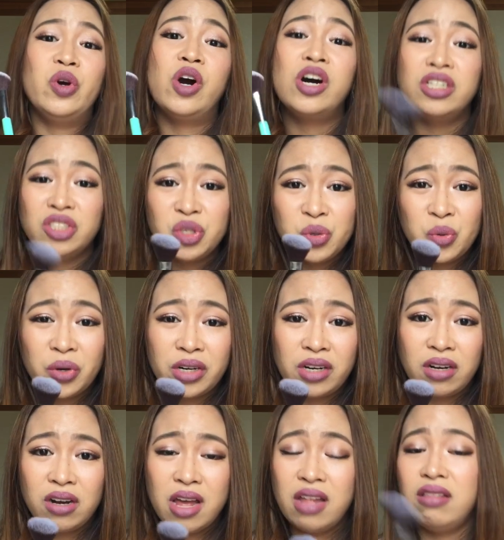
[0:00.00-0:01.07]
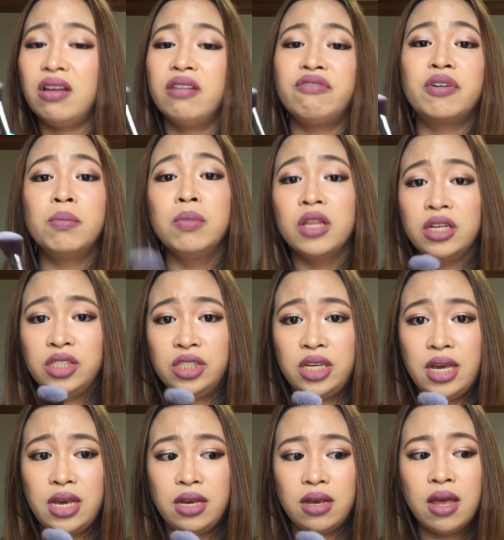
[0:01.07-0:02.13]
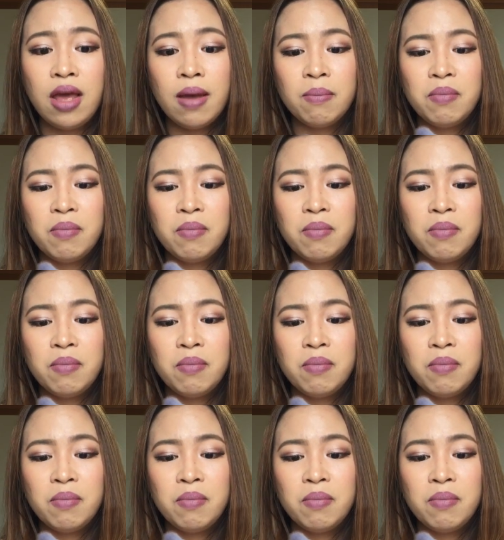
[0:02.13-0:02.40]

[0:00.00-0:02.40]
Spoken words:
contour and not for blushing,